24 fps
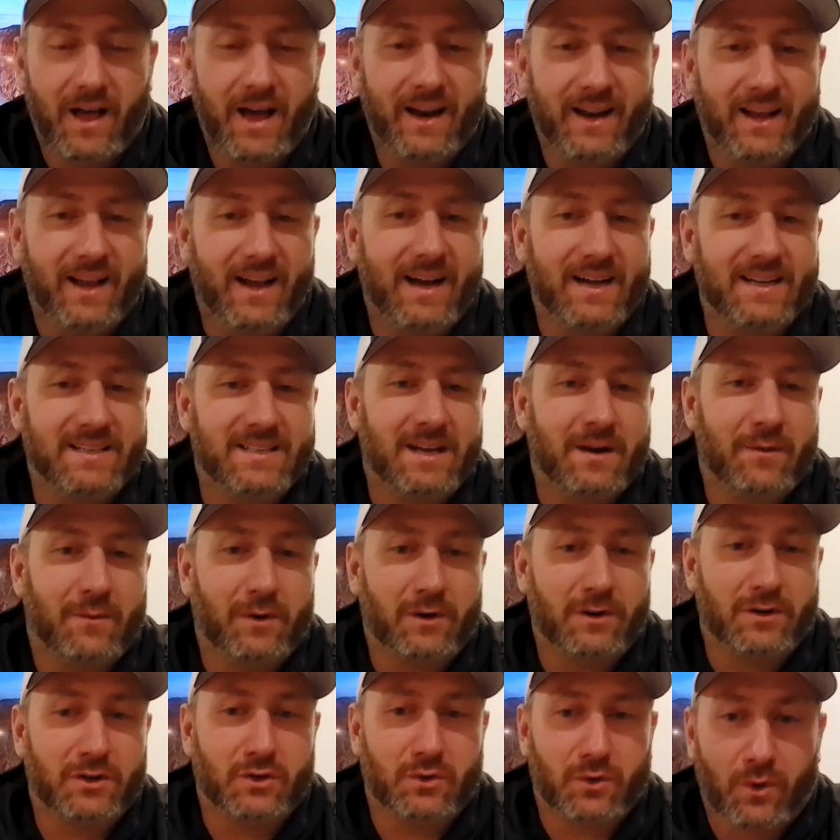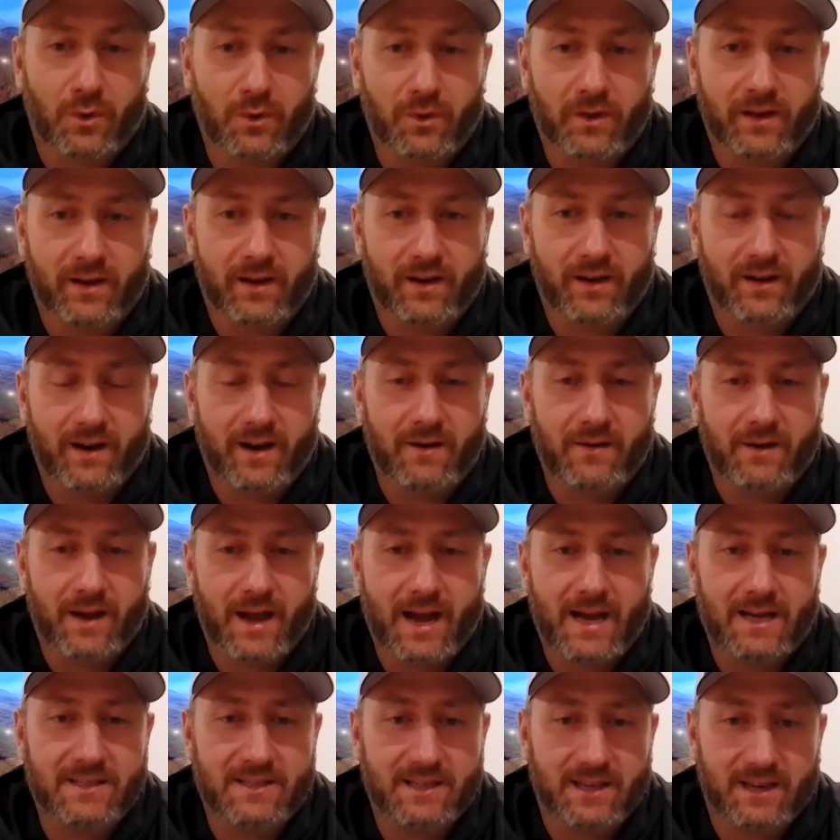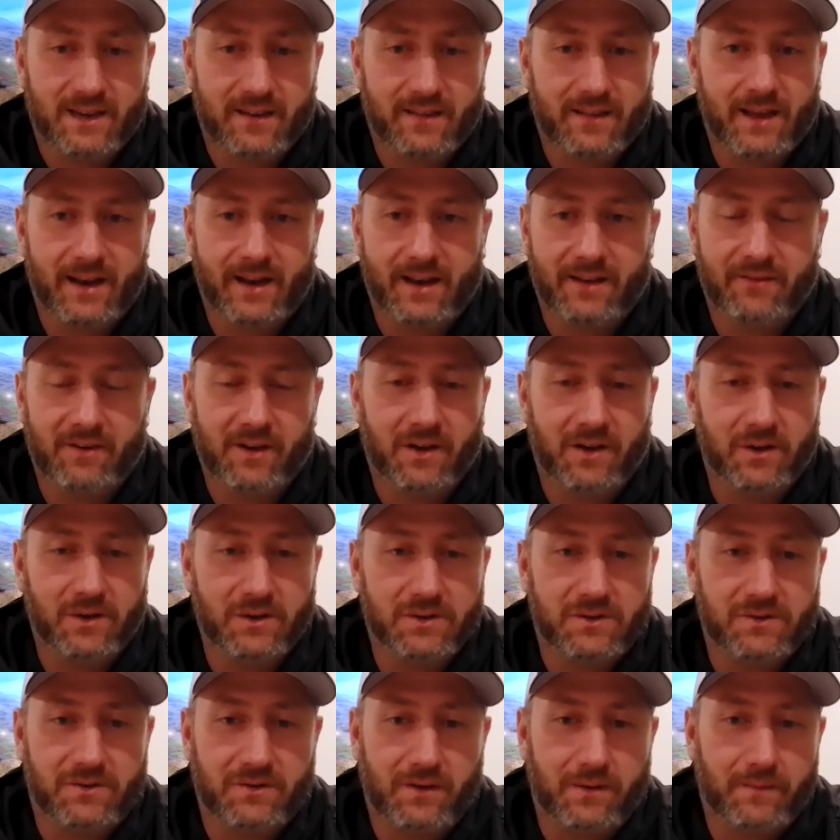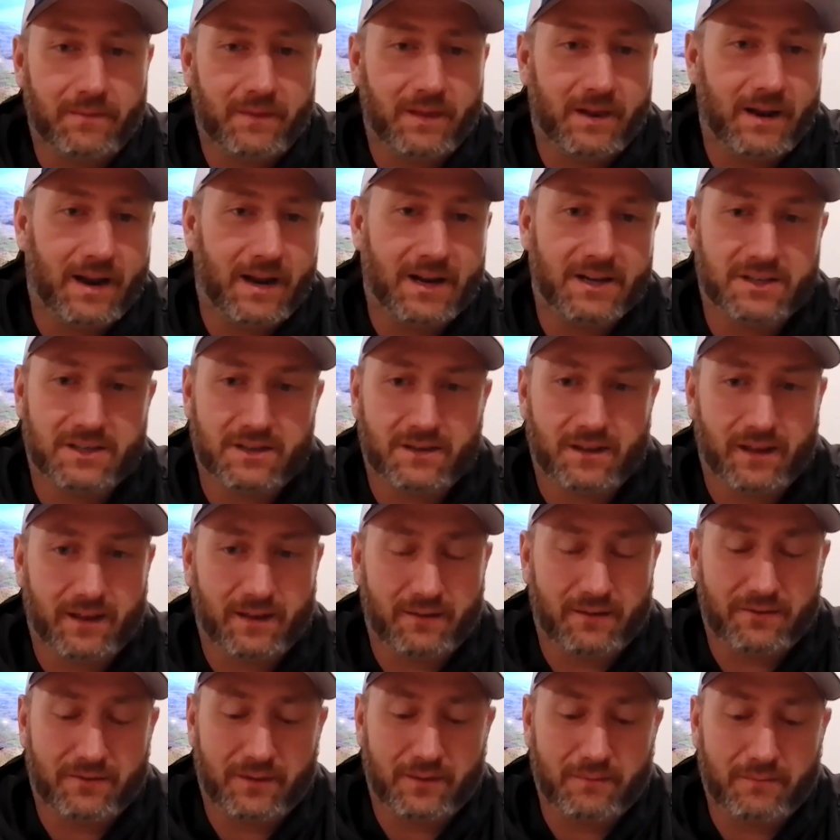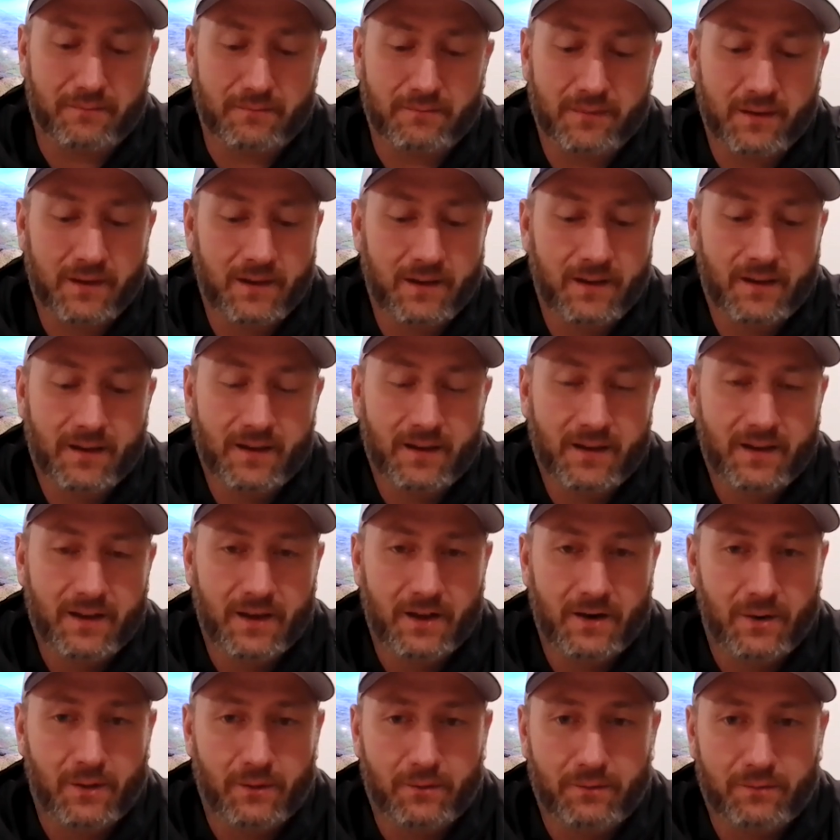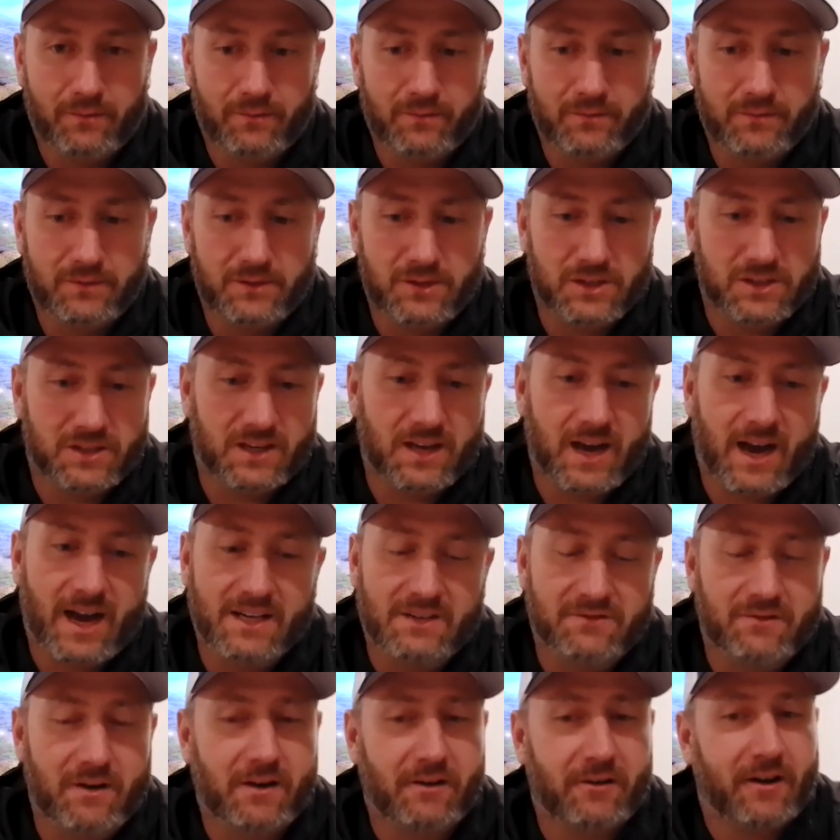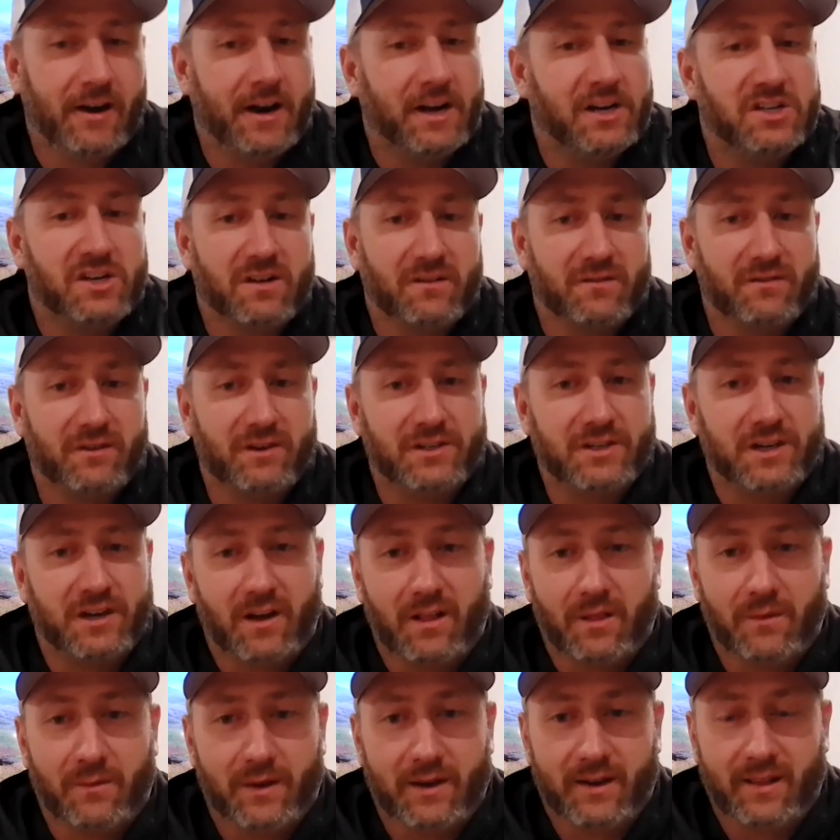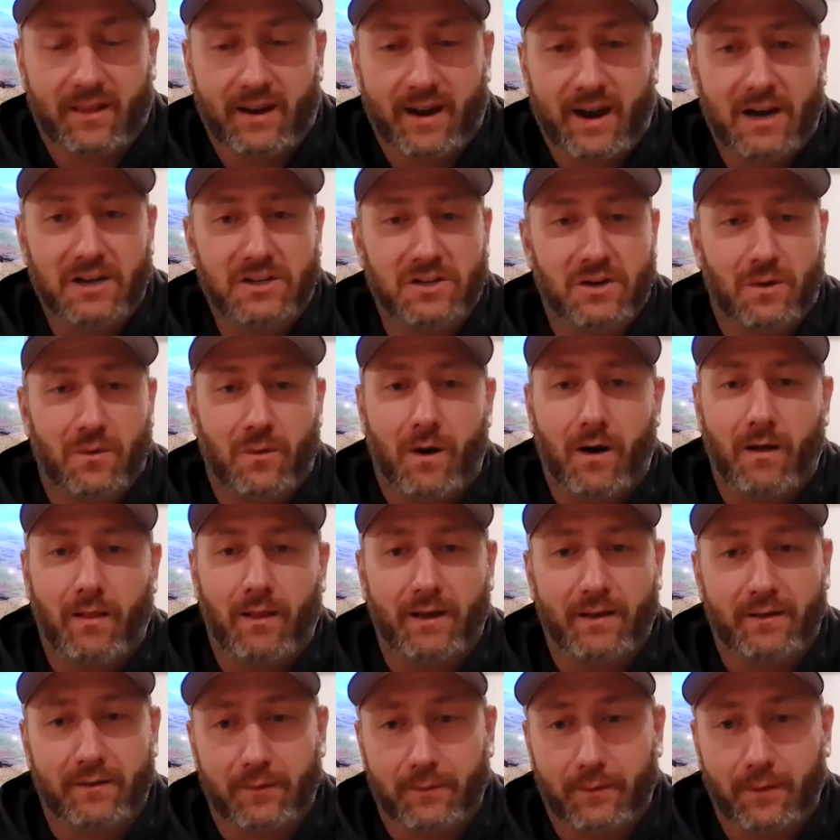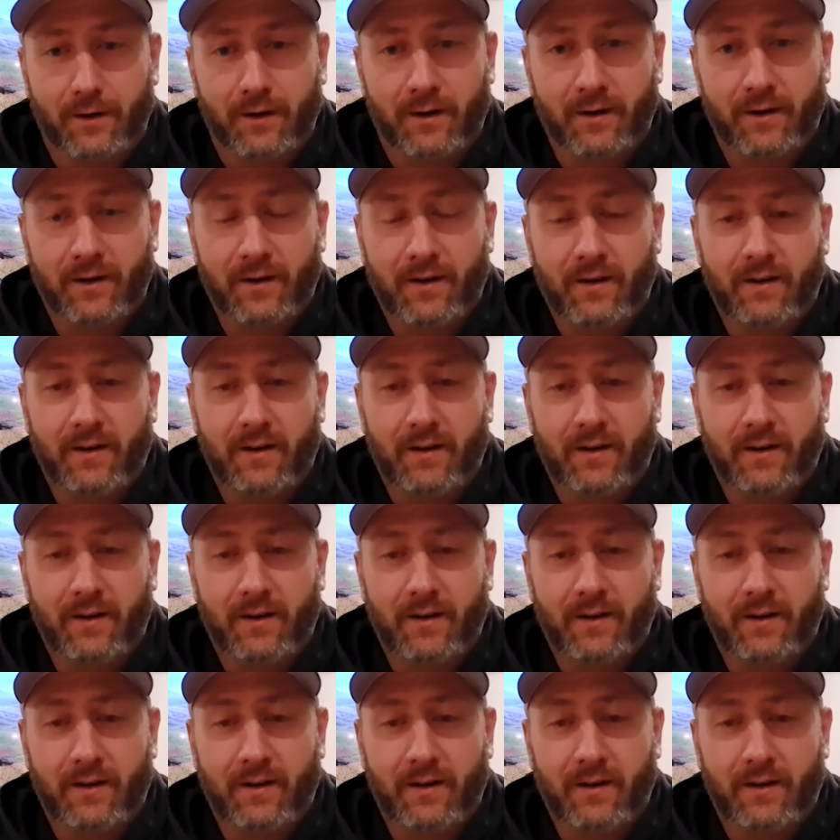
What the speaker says: A lot of guys that were trolling are now casting, and that even goes from the national, like from, just guys recreational fishing all the way to the National Walleye Tour.